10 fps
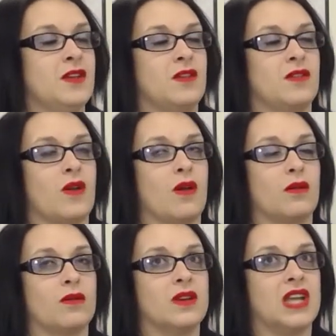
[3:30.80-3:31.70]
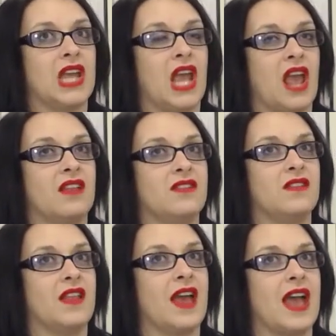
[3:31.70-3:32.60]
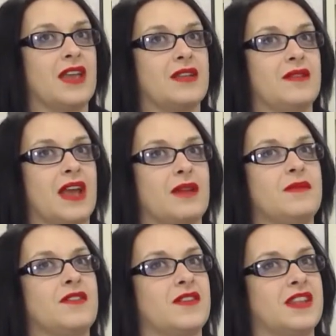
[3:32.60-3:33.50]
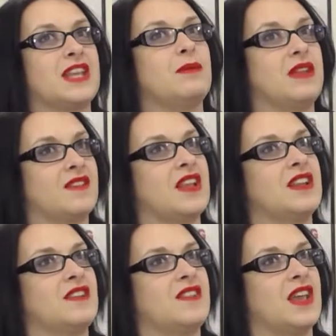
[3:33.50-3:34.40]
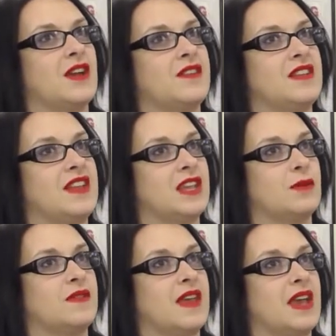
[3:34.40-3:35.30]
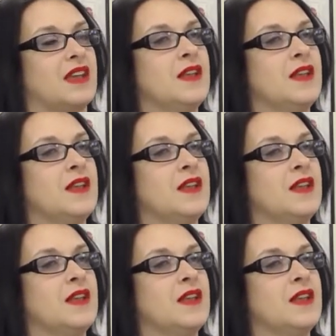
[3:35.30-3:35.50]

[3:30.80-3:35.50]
So I'm definitely going to be excited to see how they take it with that.